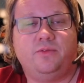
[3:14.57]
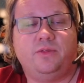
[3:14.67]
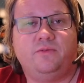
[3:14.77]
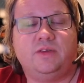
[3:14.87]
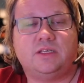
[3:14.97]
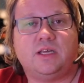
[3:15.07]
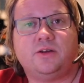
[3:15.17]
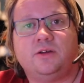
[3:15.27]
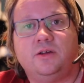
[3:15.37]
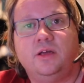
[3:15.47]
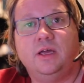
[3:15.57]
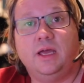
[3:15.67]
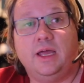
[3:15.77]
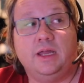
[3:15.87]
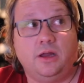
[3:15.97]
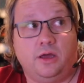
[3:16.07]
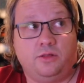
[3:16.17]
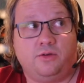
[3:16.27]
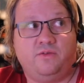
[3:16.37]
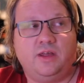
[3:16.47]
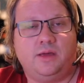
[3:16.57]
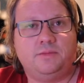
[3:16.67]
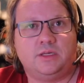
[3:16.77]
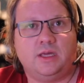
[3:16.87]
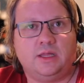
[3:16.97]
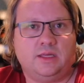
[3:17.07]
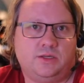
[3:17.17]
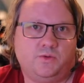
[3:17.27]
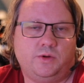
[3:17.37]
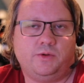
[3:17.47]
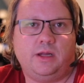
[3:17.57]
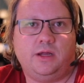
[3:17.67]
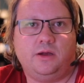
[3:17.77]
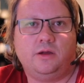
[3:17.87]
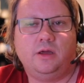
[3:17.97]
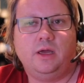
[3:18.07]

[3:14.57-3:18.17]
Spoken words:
vCenter and other VMs like this one right here,